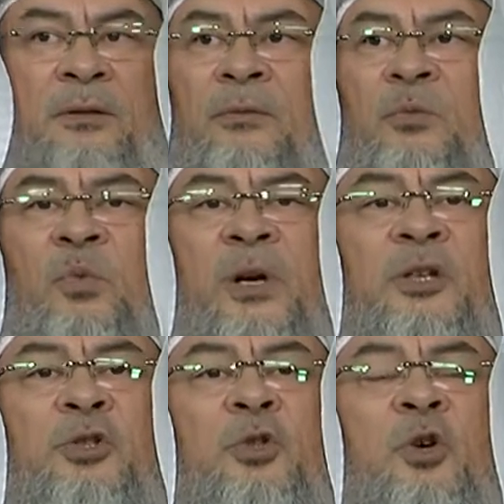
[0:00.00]

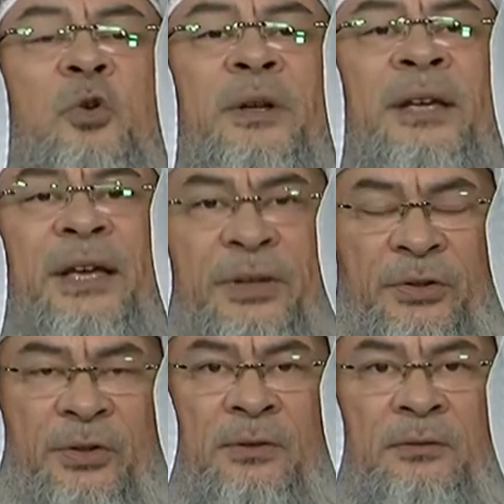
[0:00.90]
Where to go and
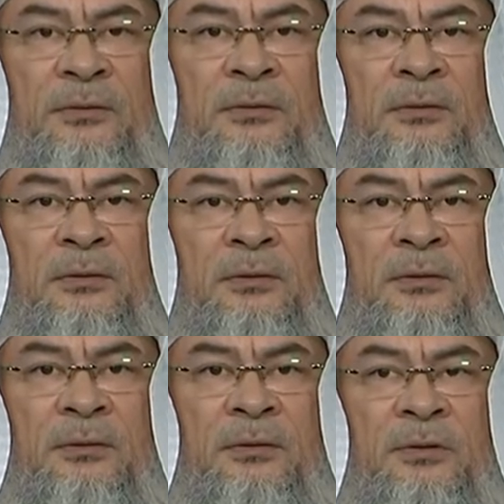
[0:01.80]
eat?
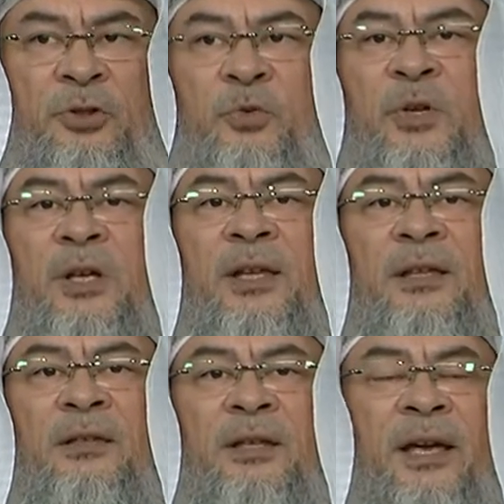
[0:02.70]
Should we
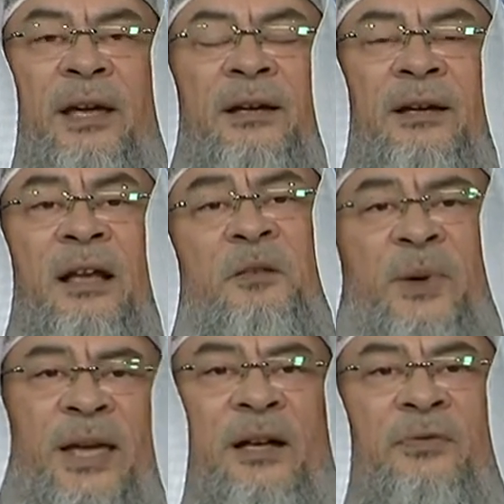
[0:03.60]
take
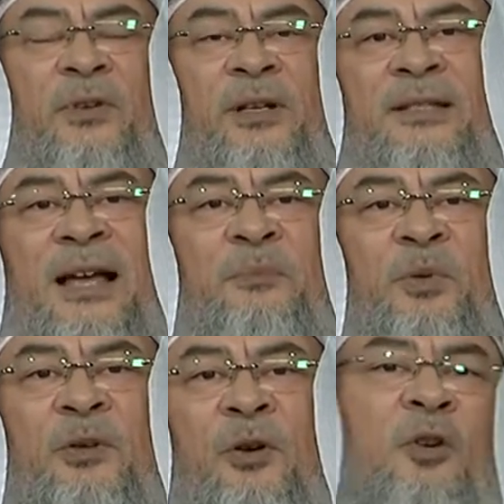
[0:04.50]
al-baik, for
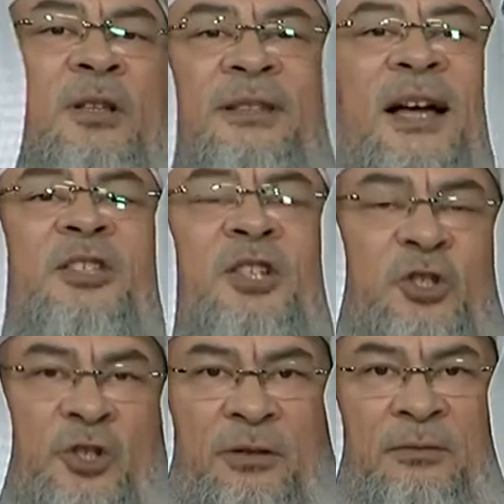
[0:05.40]
example, or a
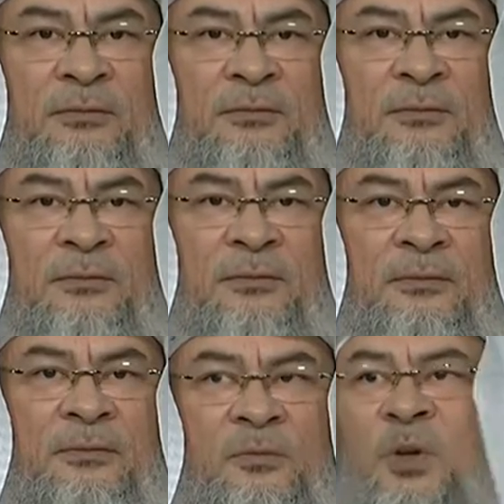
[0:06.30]
tazij?
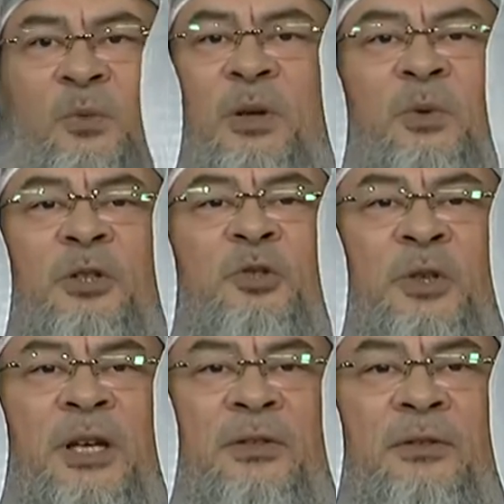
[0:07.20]
What to
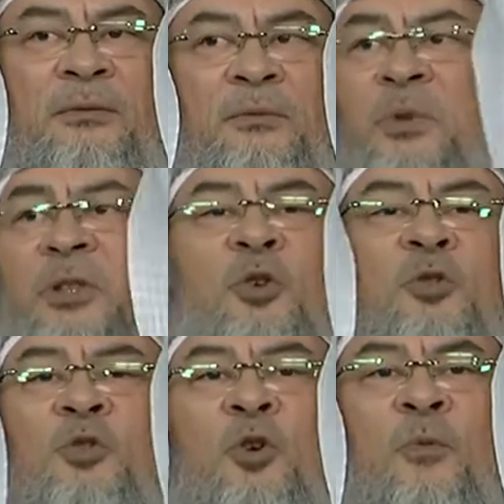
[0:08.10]
eat? We
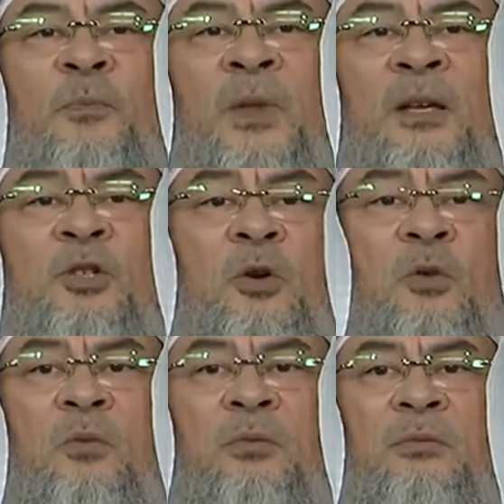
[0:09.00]
don't know.
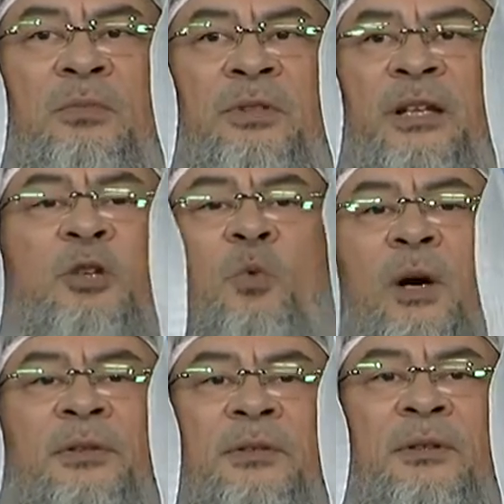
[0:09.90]
So, tell you
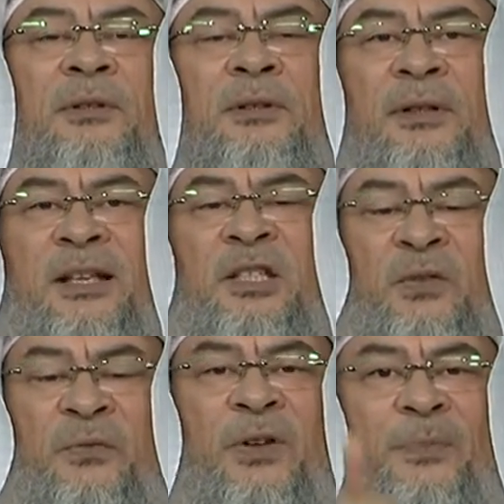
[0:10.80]
what.
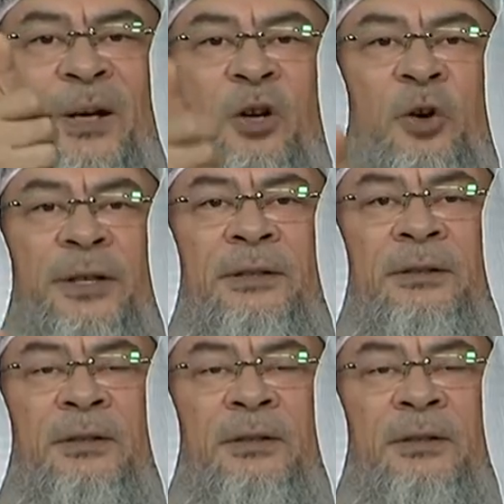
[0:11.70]
Let's flip a coin.